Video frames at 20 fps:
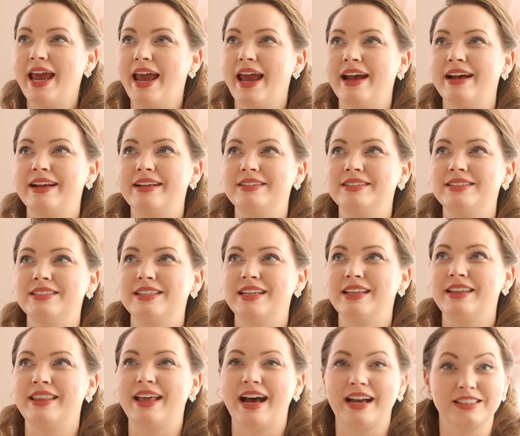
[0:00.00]
and
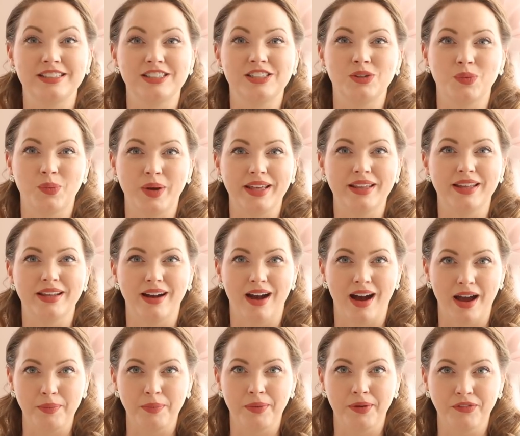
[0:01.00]
that's the way that
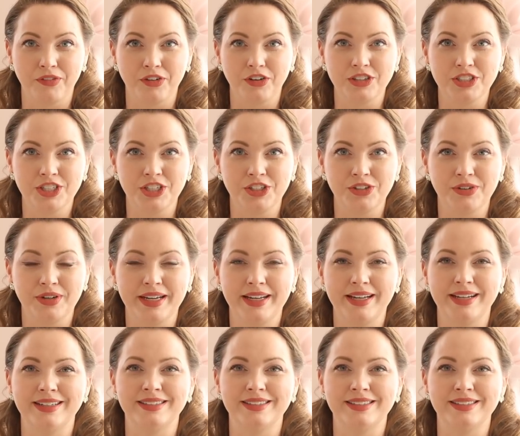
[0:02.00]
I prefer to do it,